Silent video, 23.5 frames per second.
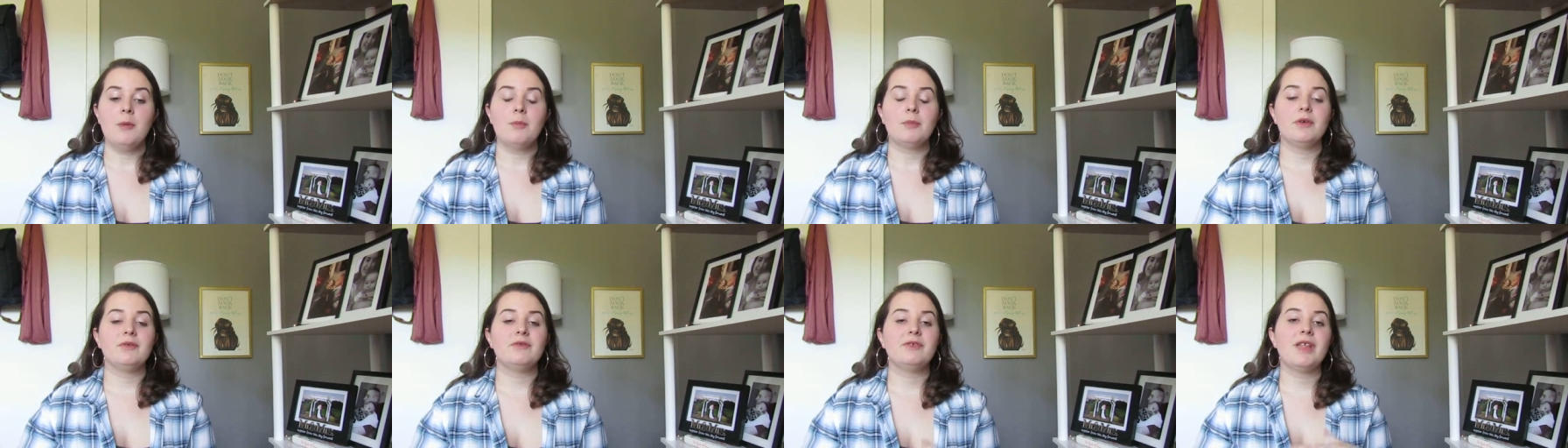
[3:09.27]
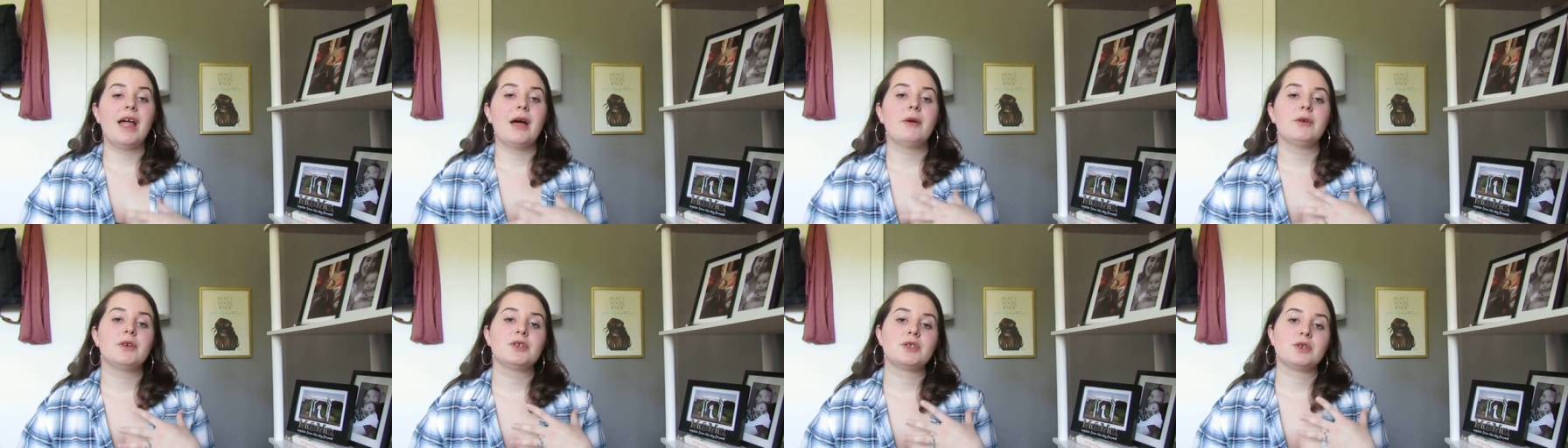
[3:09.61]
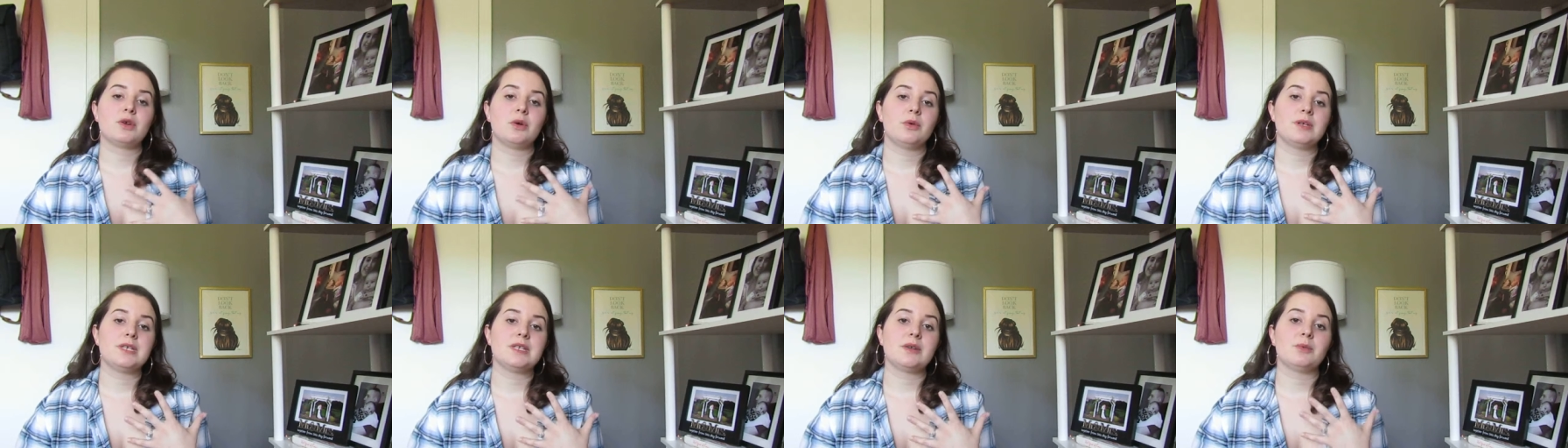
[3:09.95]
But flowers
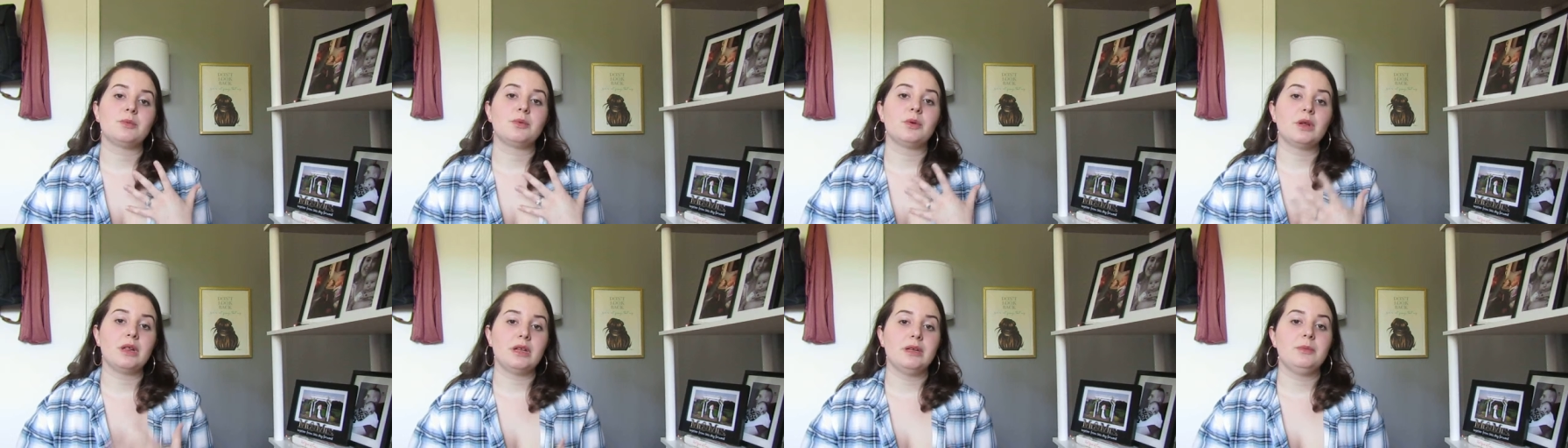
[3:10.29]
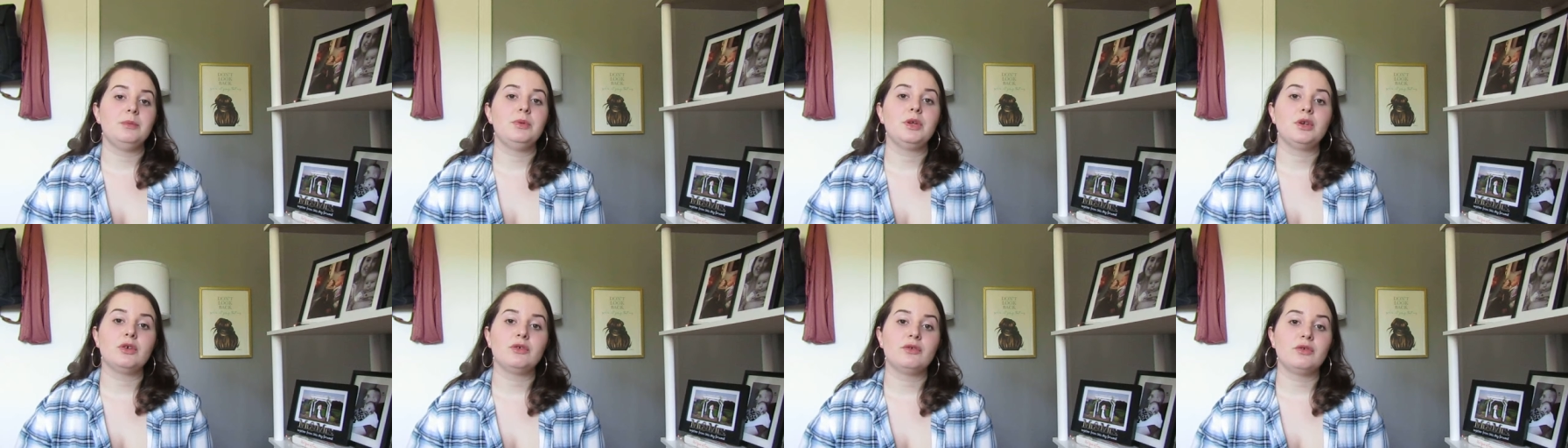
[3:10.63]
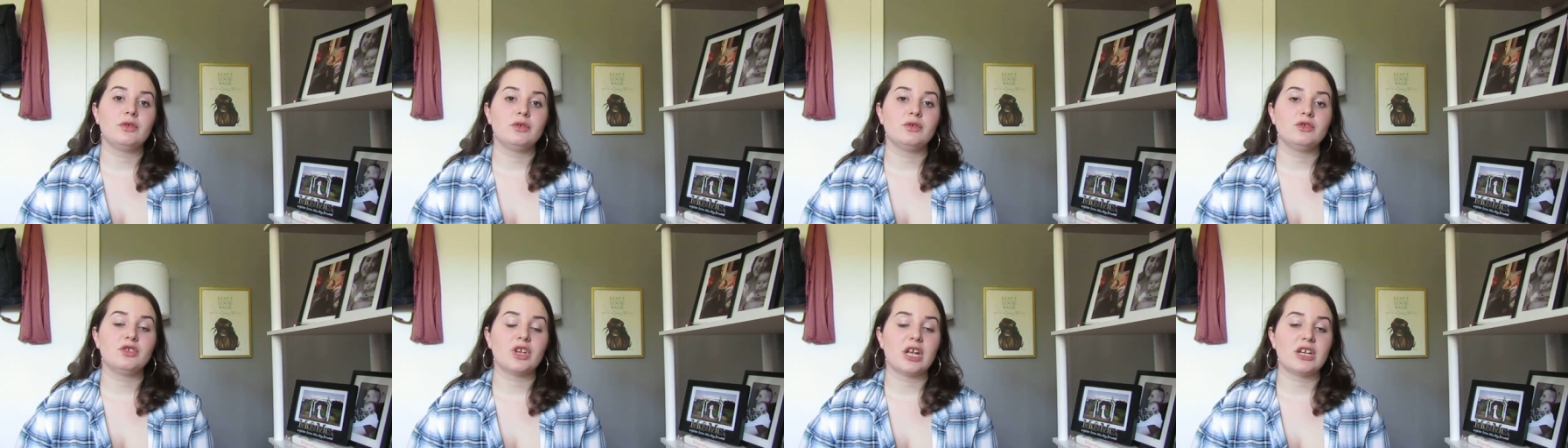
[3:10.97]
are always a really
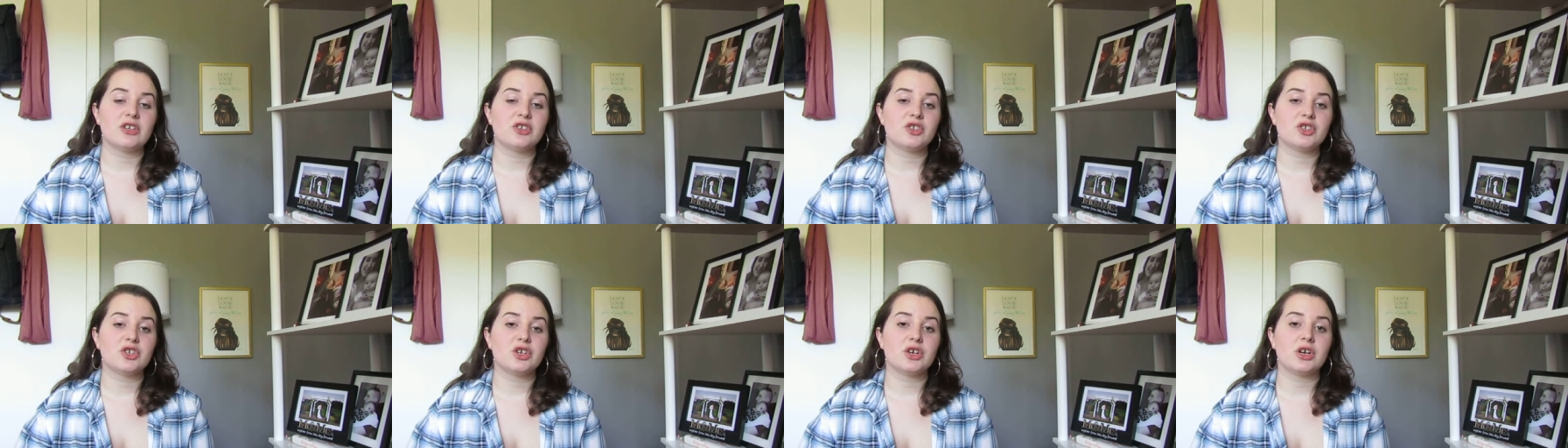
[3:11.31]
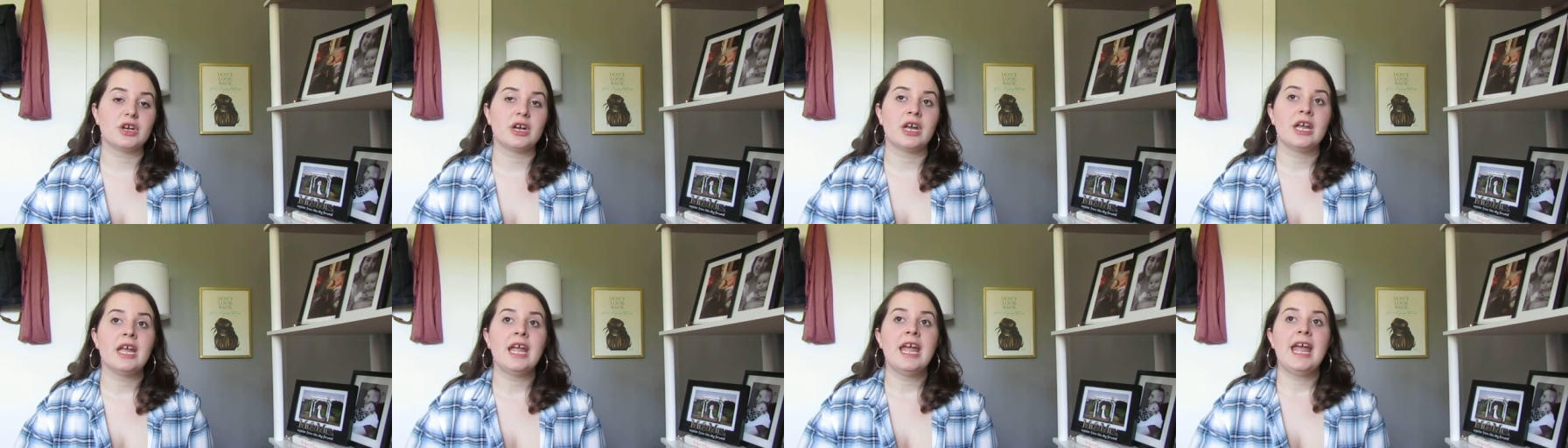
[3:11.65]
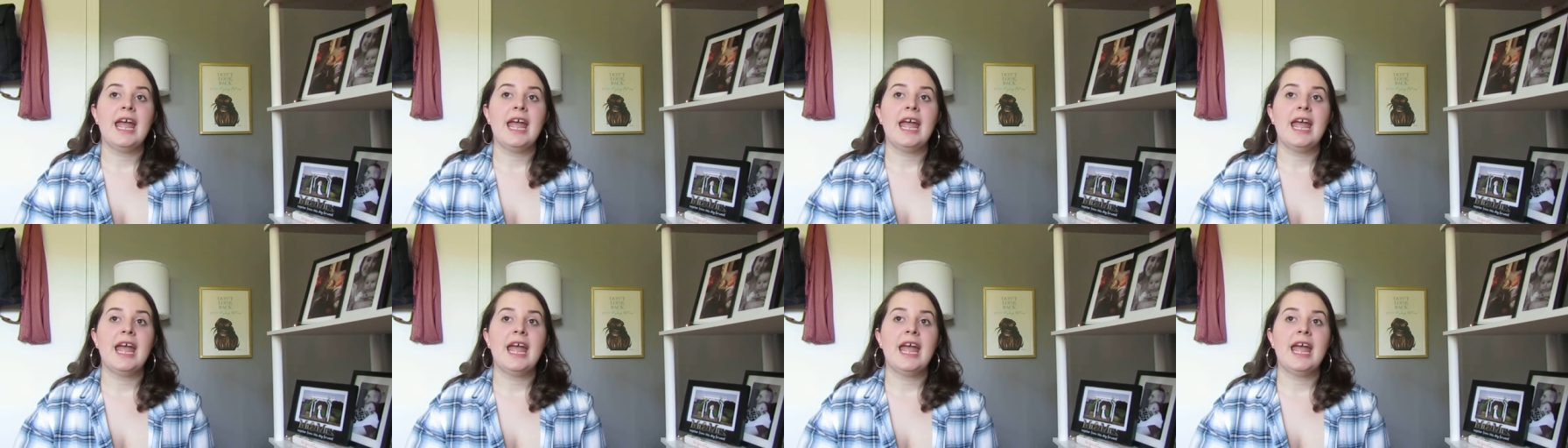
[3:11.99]
beautiful gesture